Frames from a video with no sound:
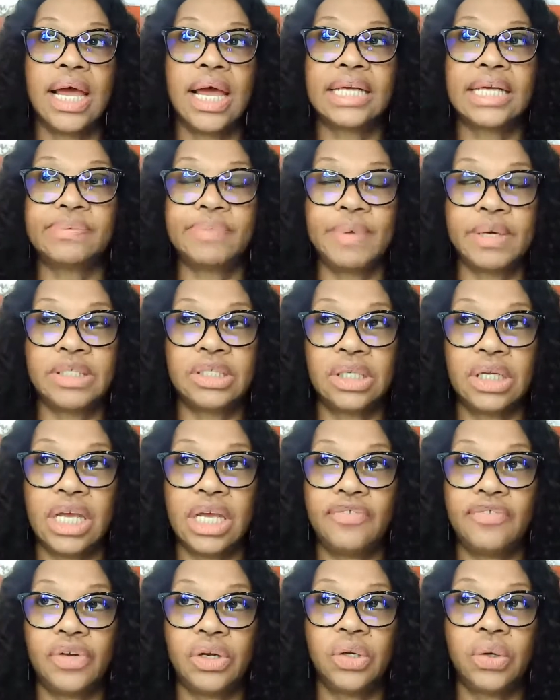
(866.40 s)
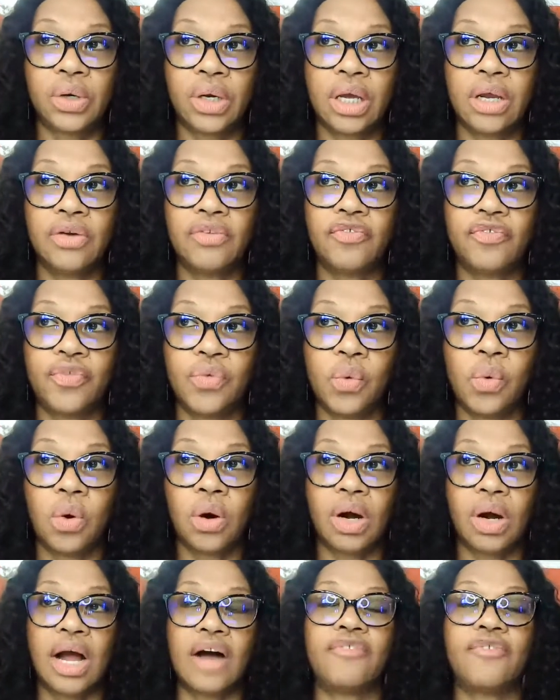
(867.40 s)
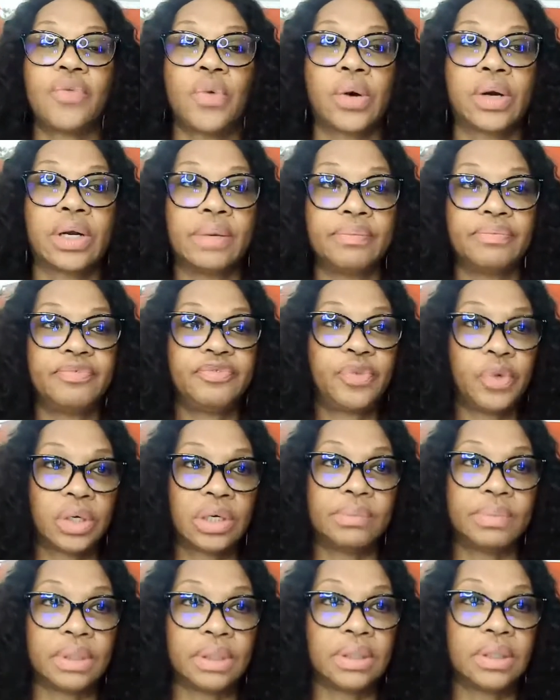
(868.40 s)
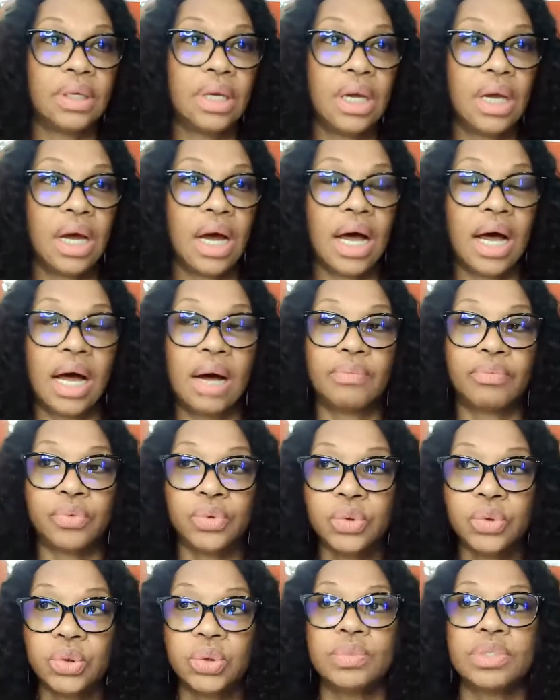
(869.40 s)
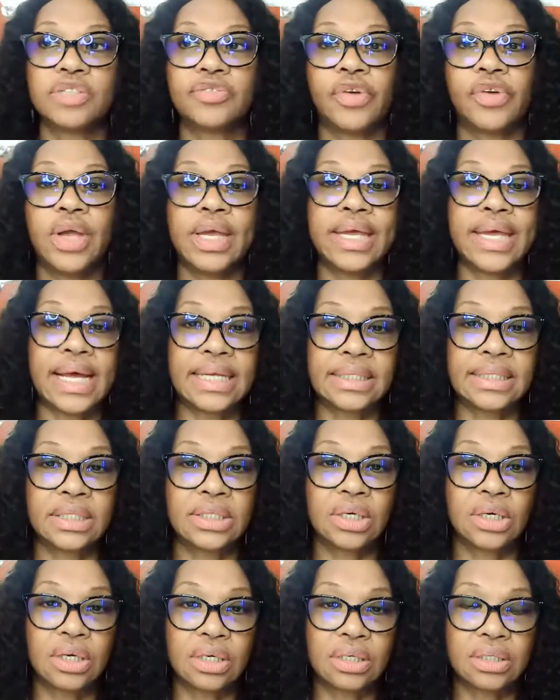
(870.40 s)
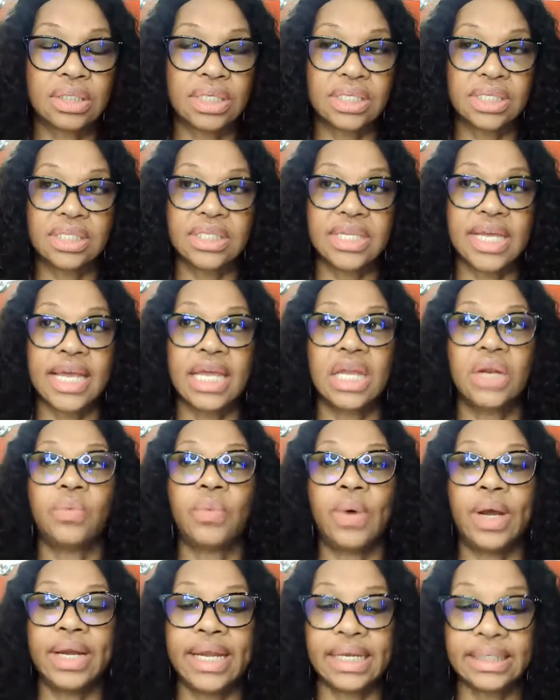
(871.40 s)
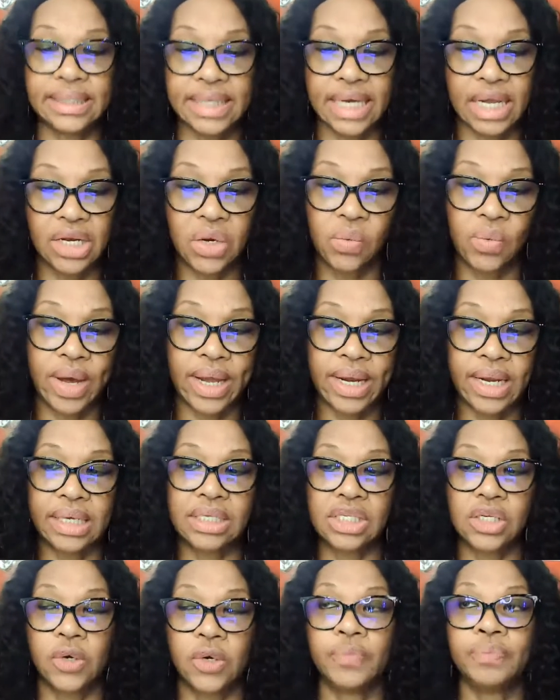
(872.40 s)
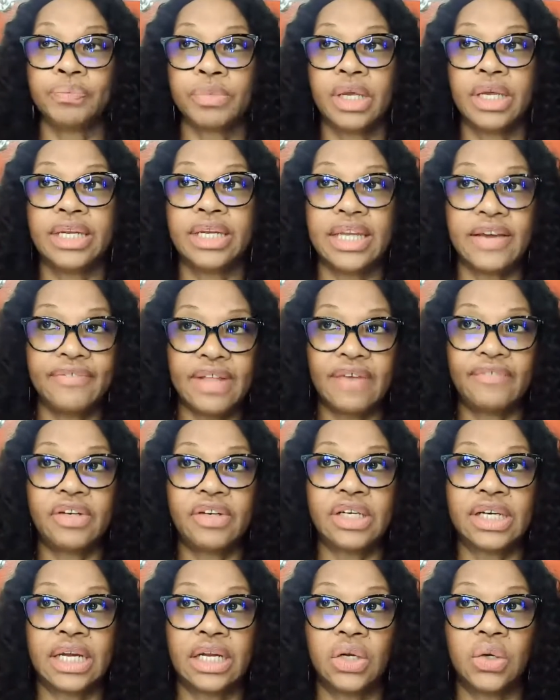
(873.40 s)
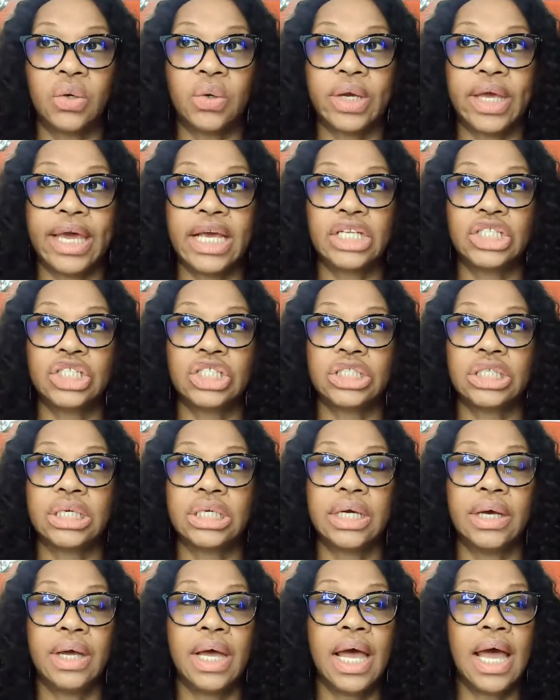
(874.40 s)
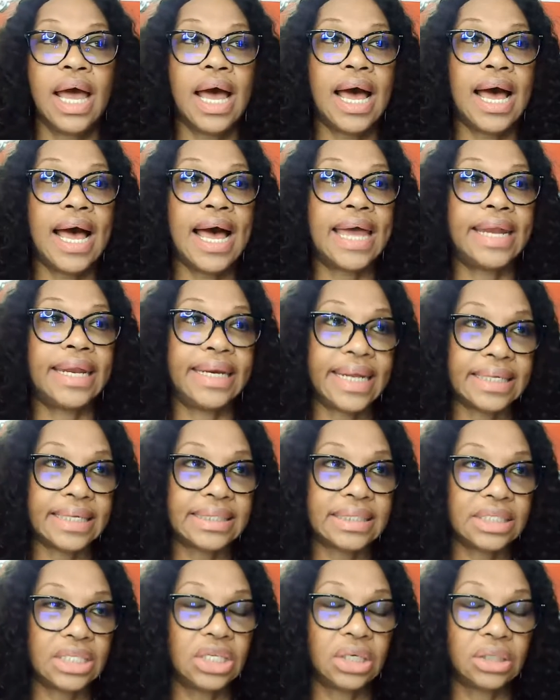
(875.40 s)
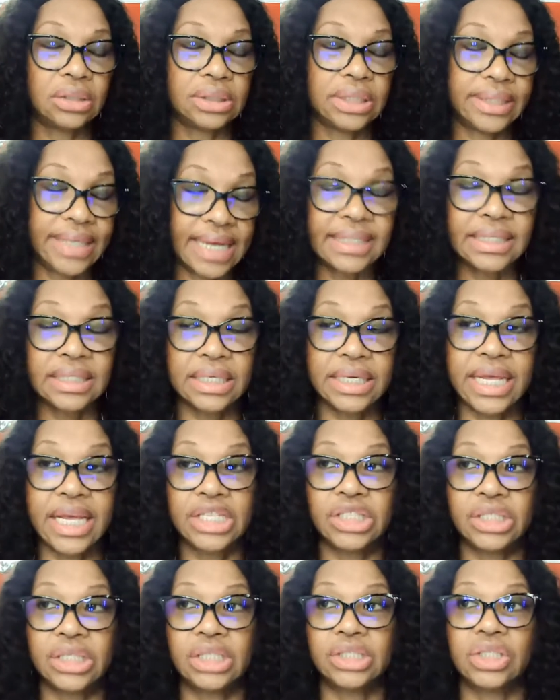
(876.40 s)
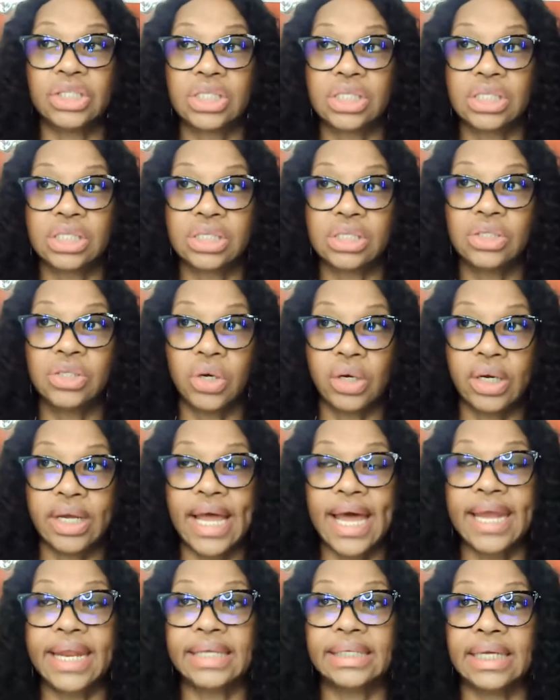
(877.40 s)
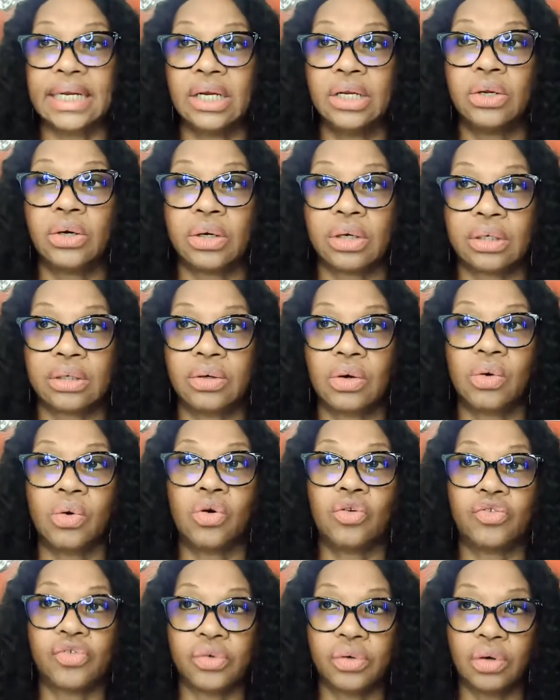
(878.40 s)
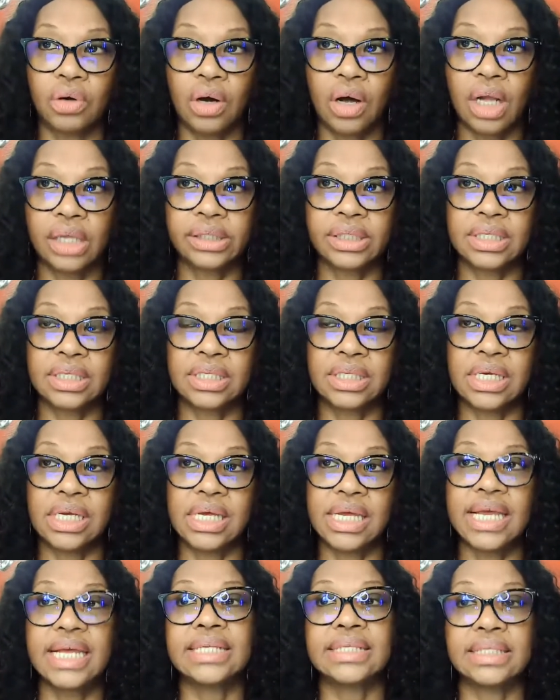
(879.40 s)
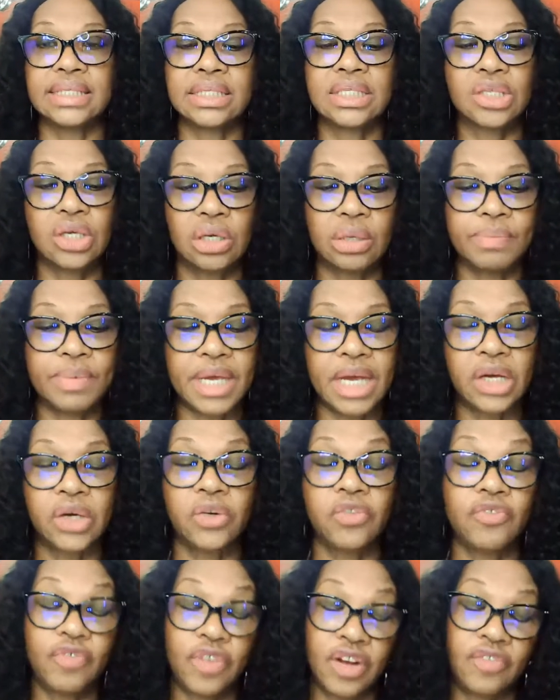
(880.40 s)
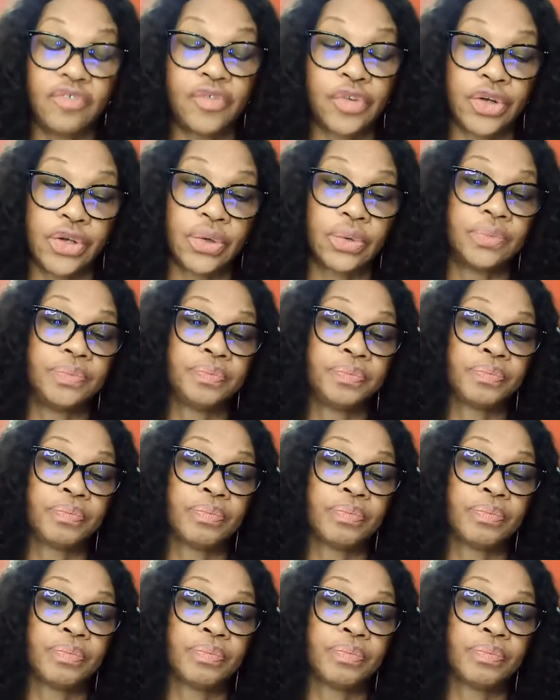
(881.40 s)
especially if you're looking for affordable rooms for your guests to stay in when they attend your wedding. So you definitely have to look at a location and the destination, and just look at it and look overall to see, is this going to be a good fit for you?